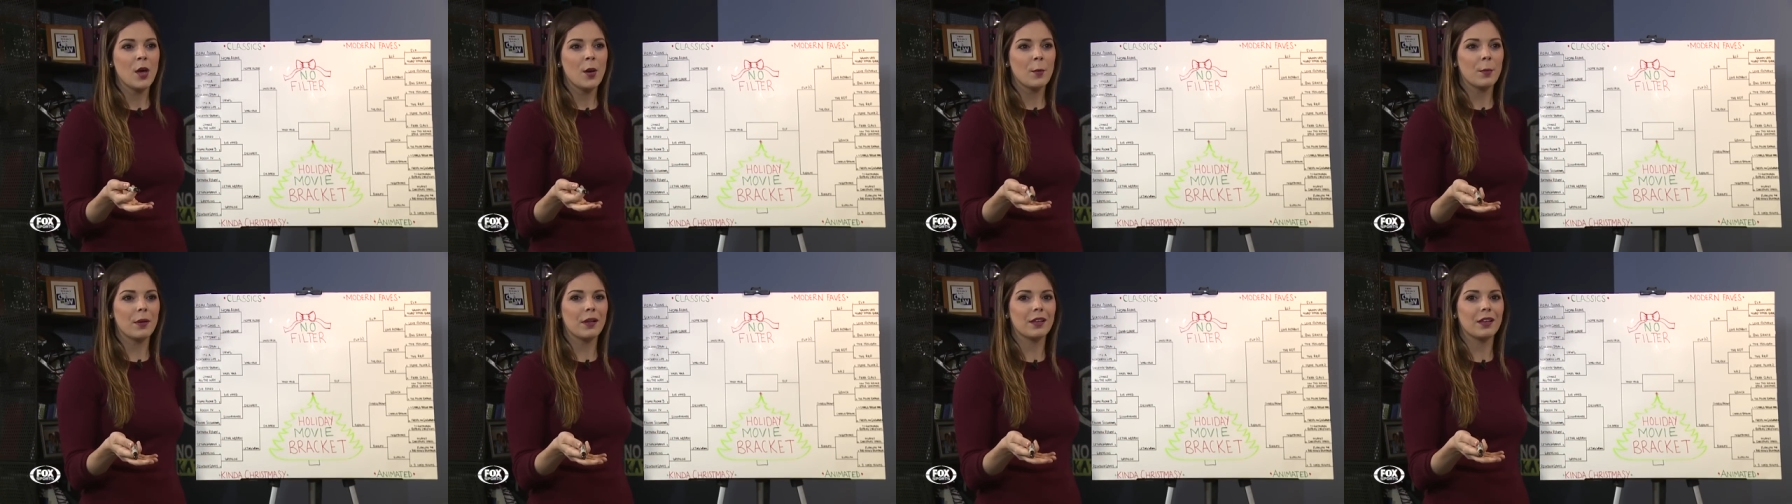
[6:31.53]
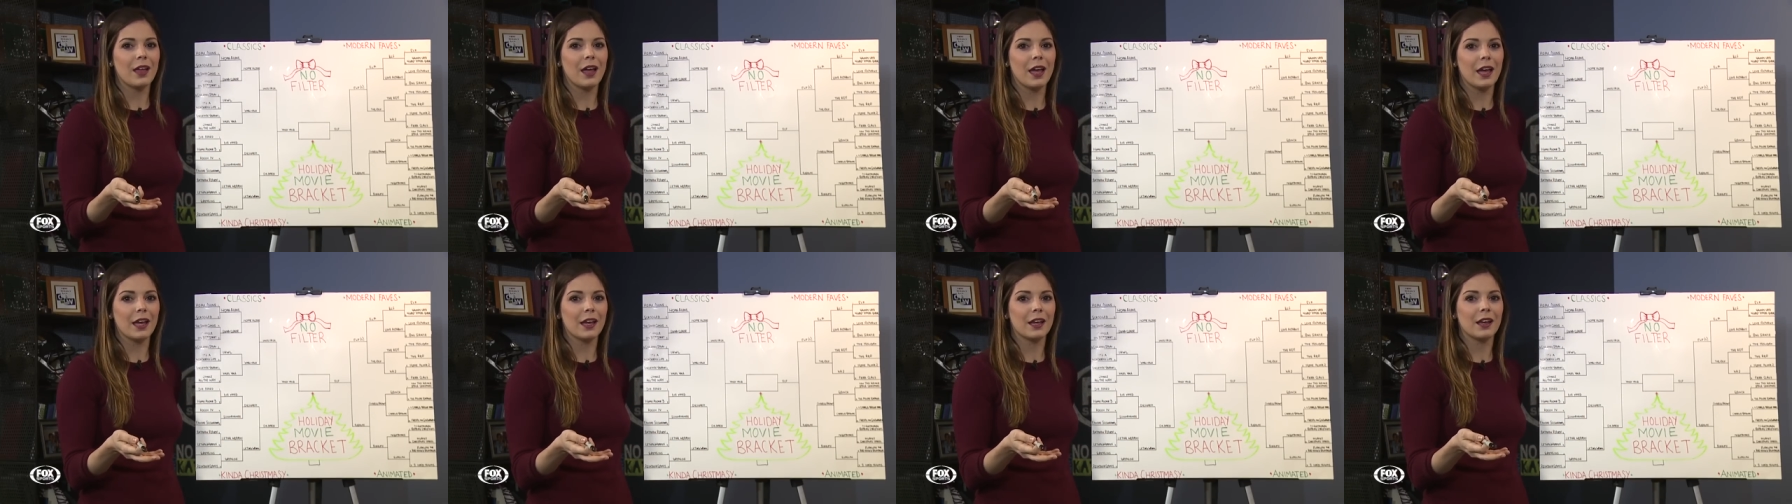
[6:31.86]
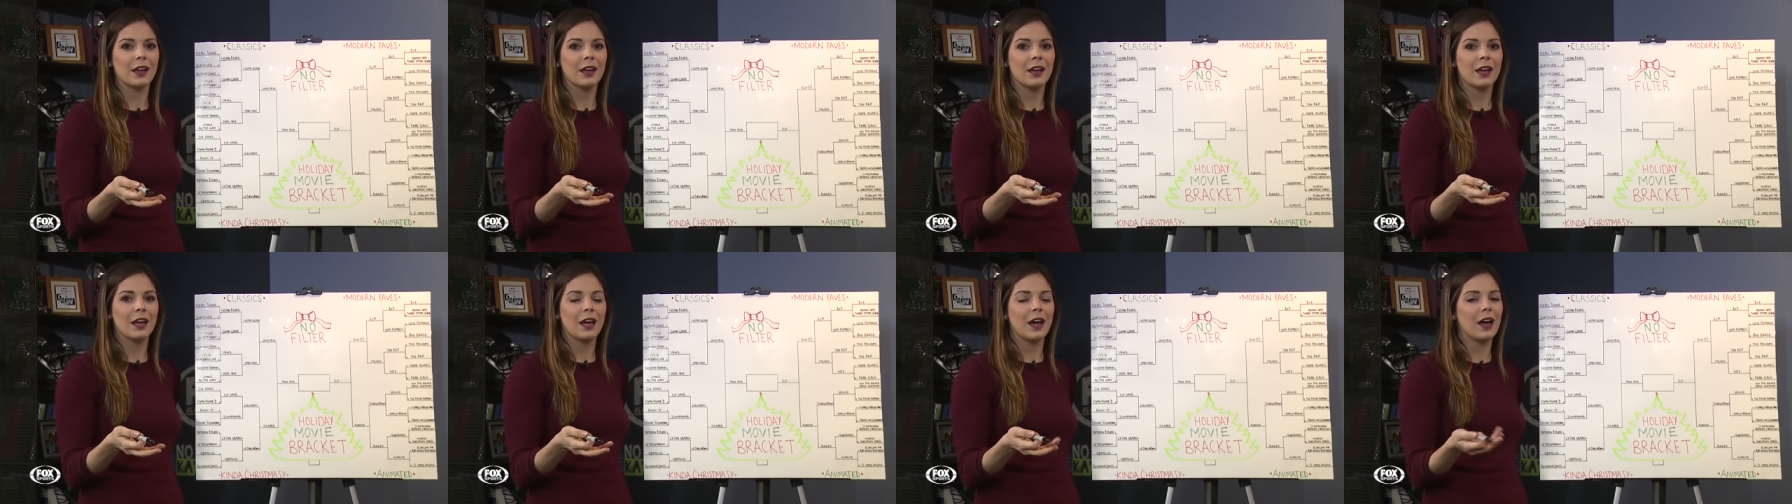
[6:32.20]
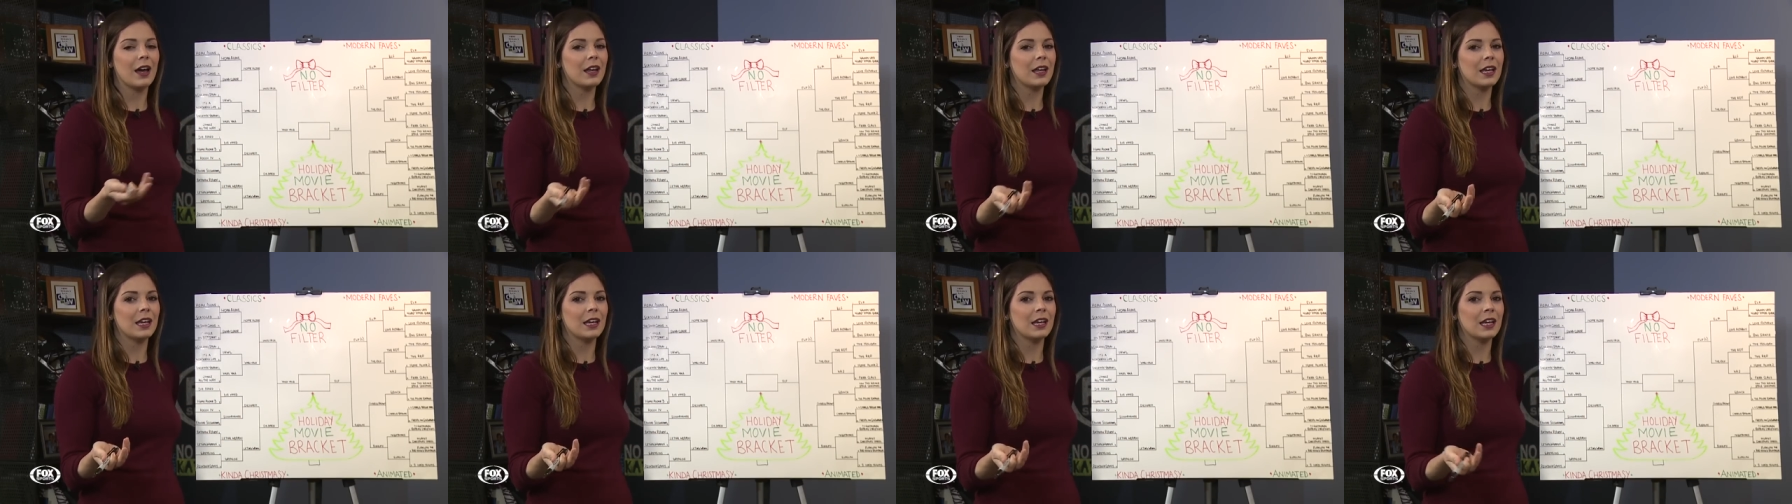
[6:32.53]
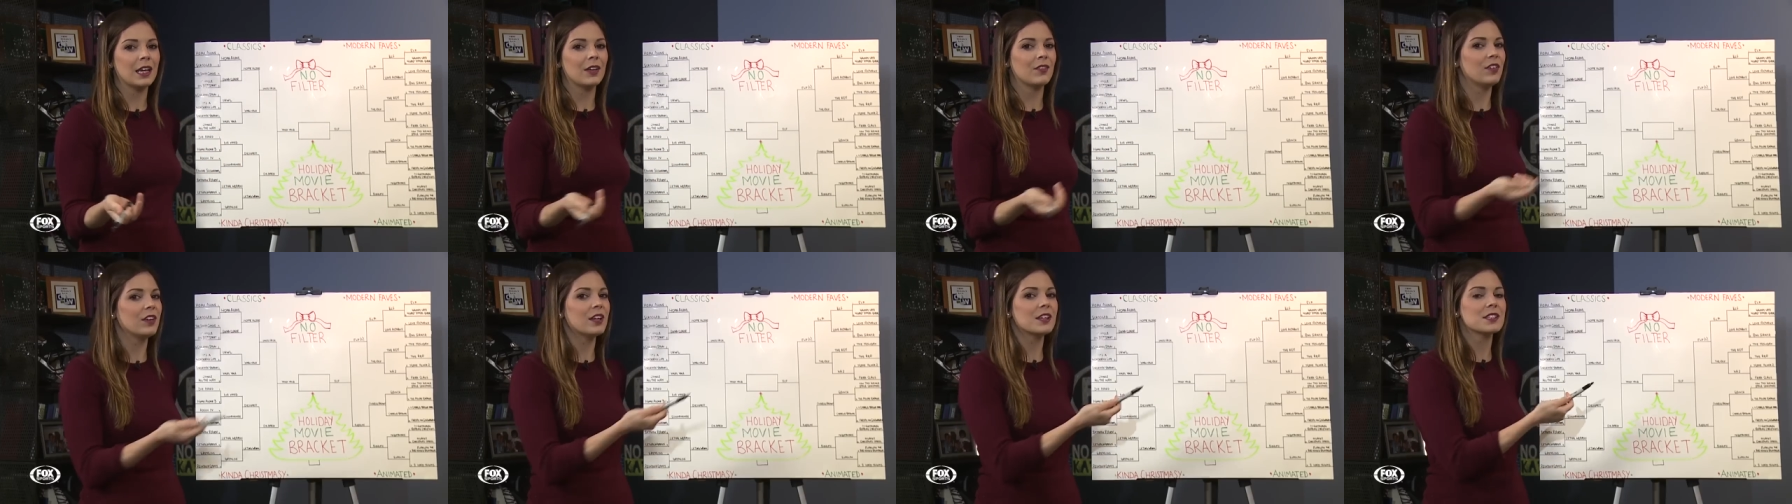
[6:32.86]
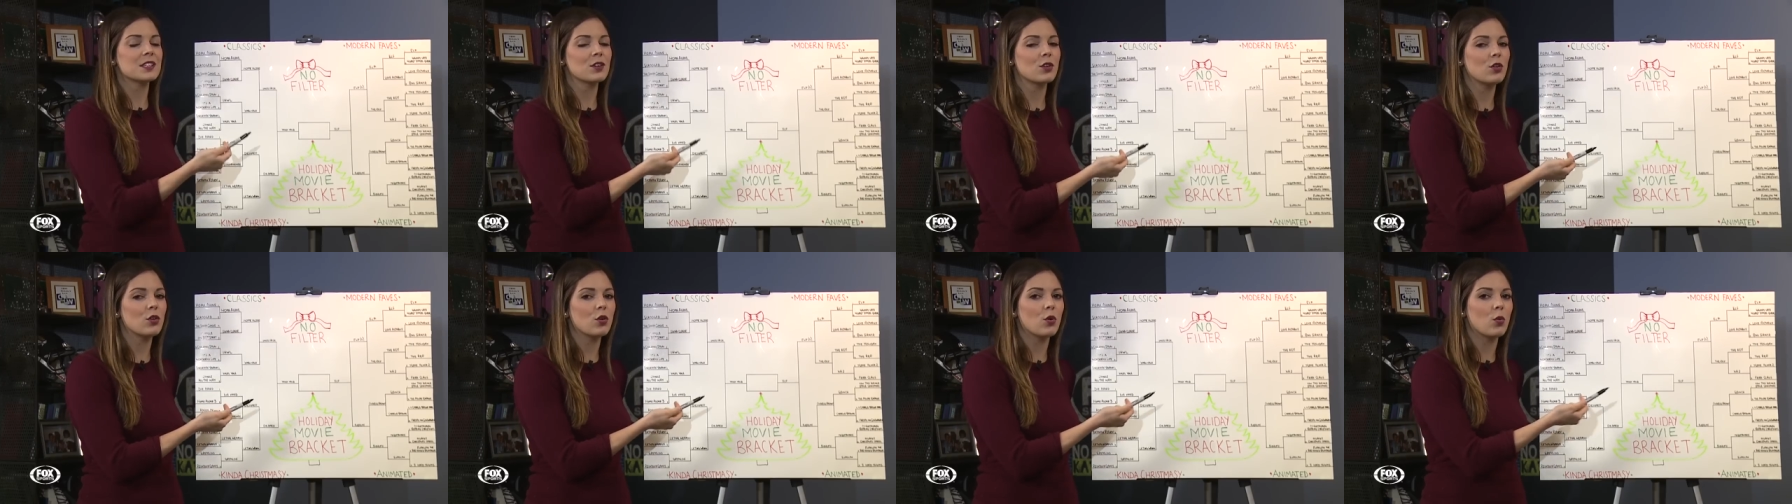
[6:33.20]
But like, honey, if he
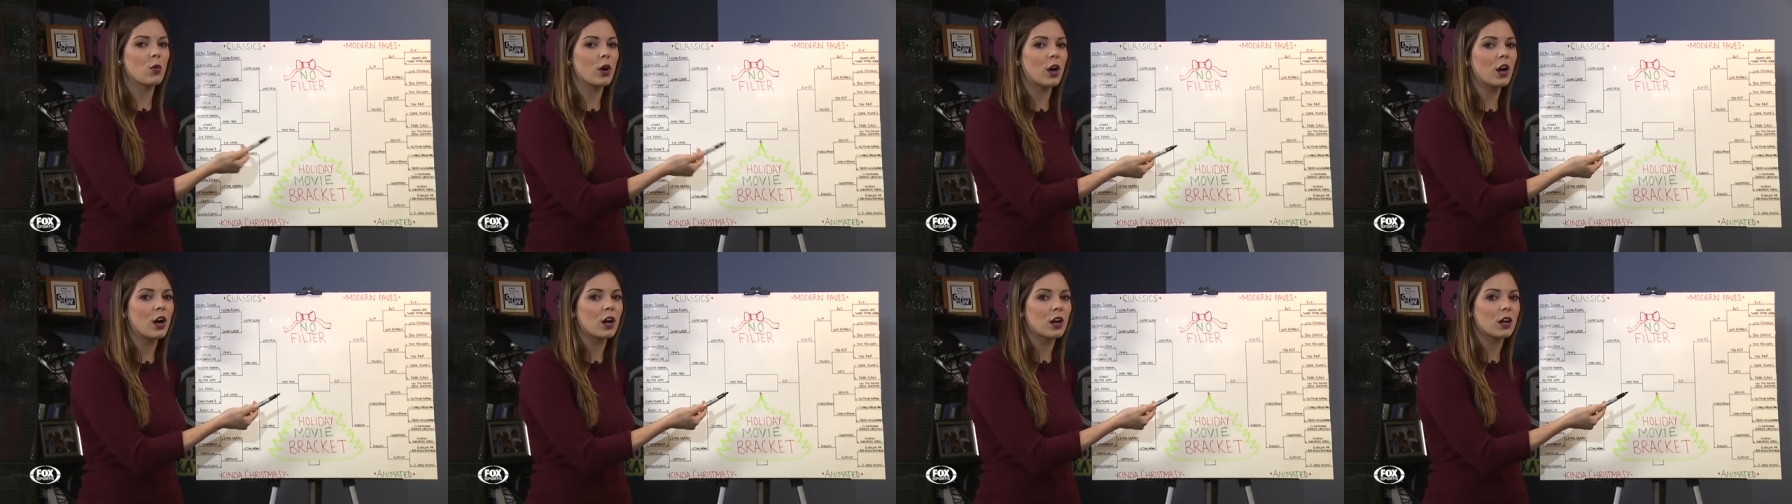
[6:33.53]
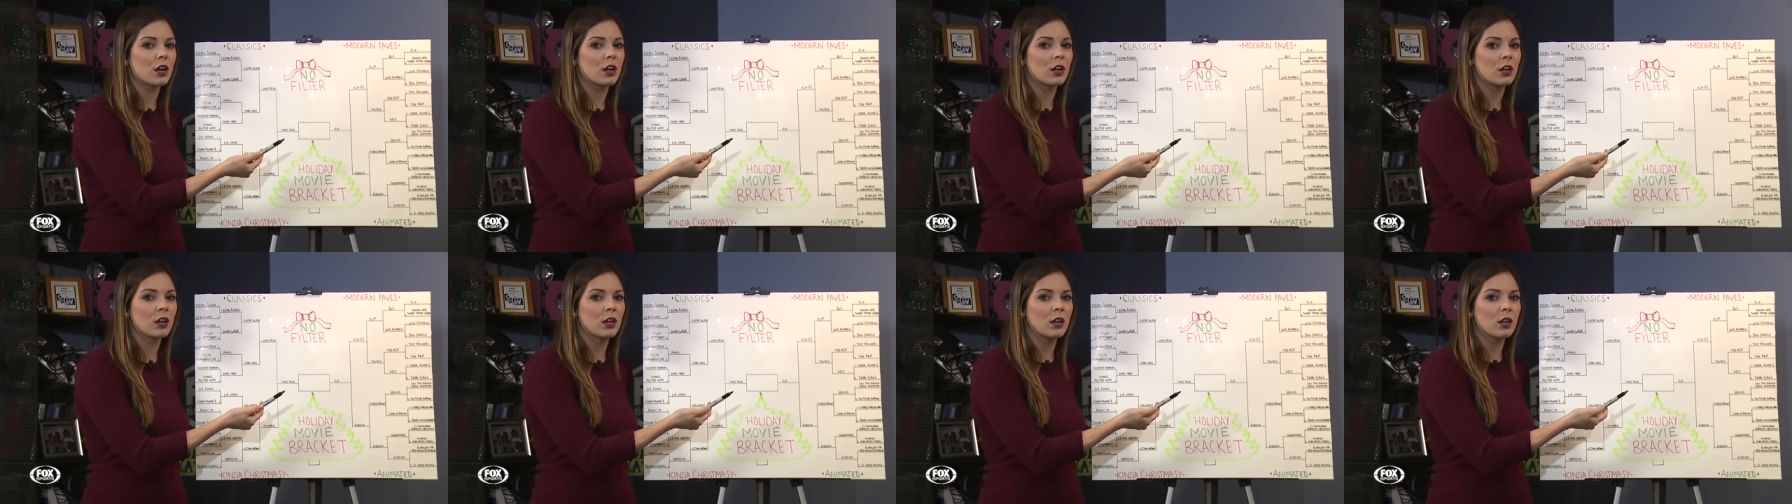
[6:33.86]
doesn't go to work,